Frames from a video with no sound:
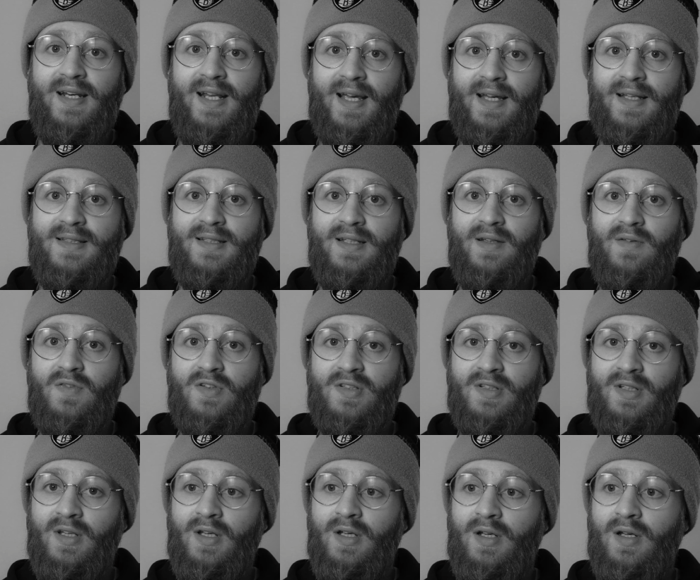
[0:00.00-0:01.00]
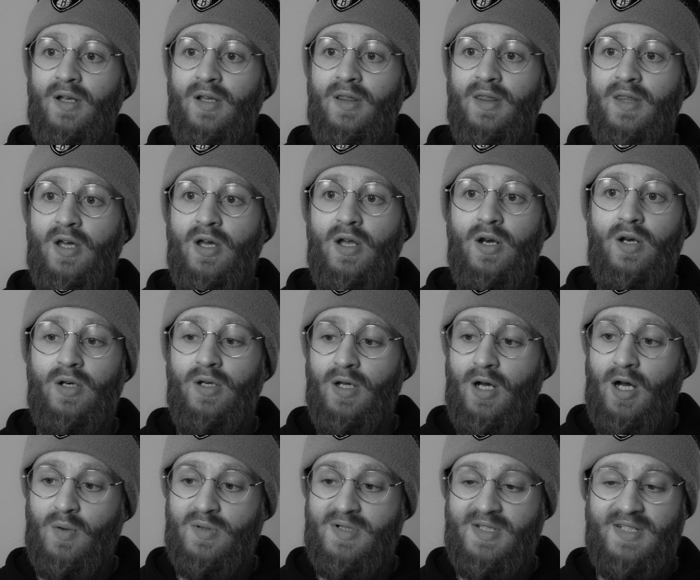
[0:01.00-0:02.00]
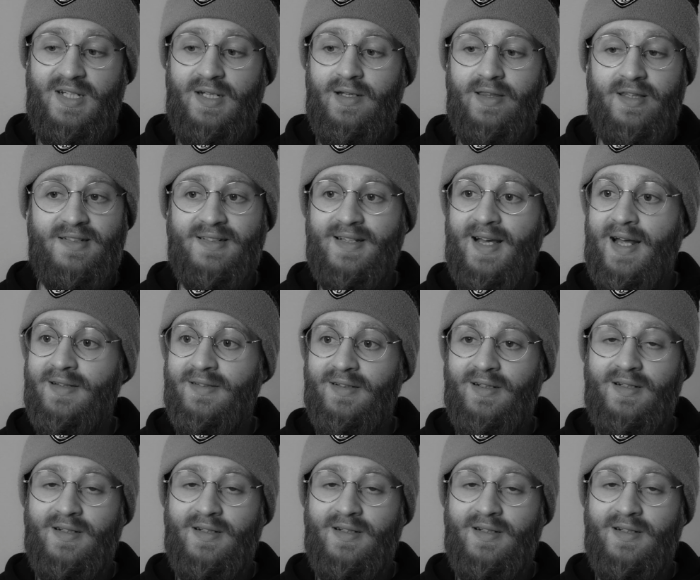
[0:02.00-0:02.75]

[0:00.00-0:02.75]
negatives than I was seeing in the scans.